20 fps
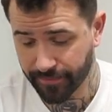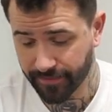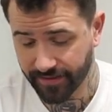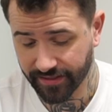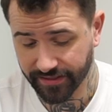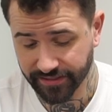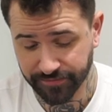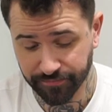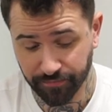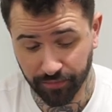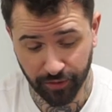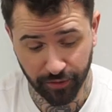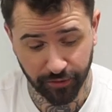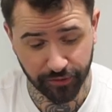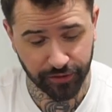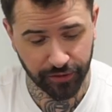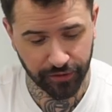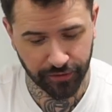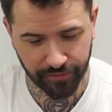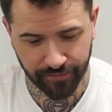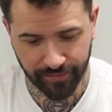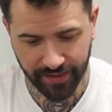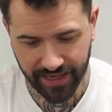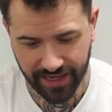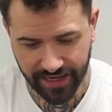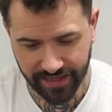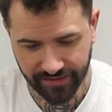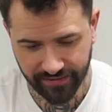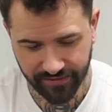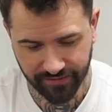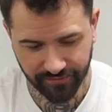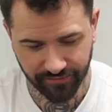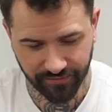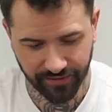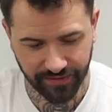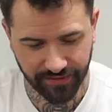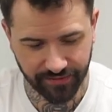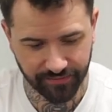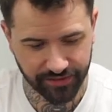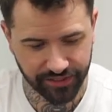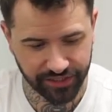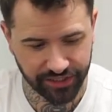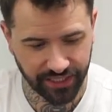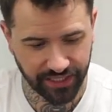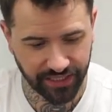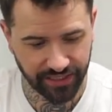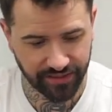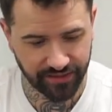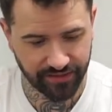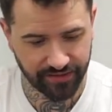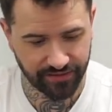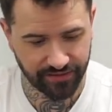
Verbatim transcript: it's Bluetooth paired with the machine.